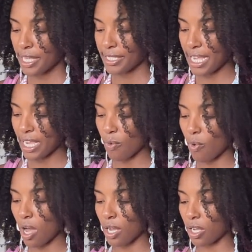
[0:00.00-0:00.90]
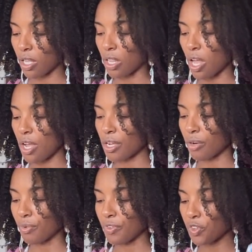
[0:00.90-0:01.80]
Take a walk along
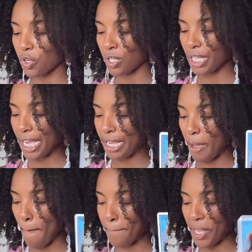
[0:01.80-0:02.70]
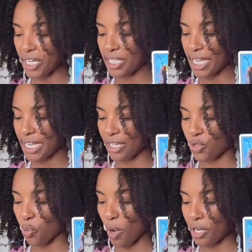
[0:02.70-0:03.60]
a river or lake. Meditate near
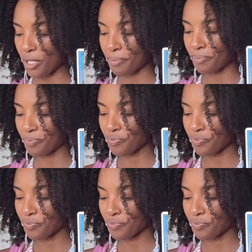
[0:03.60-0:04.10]
the water.